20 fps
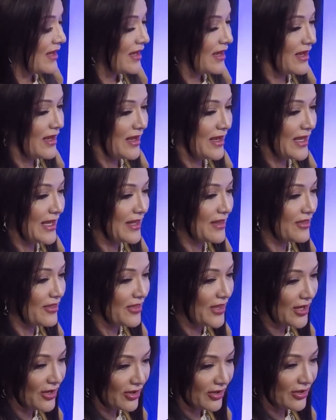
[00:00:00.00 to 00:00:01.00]
And
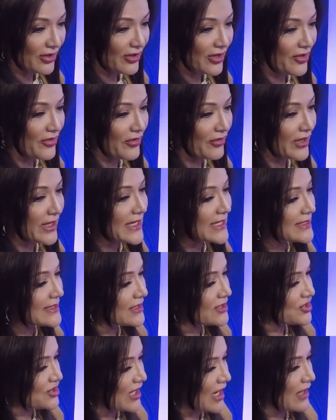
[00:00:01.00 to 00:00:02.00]
there is
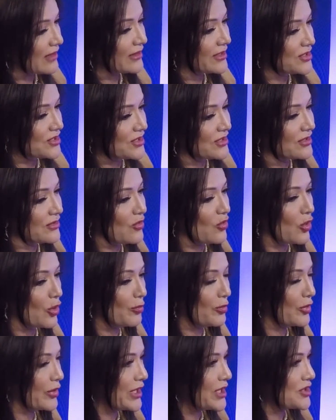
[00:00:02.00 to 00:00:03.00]
a challenge in
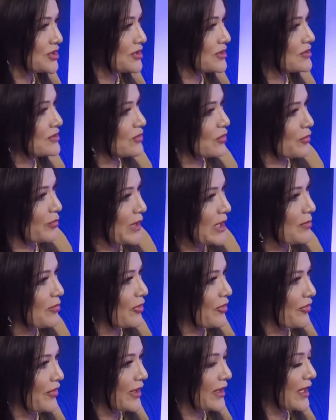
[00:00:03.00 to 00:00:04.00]
corporations or
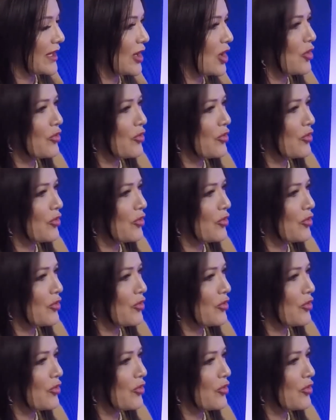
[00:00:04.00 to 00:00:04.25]
people thinking,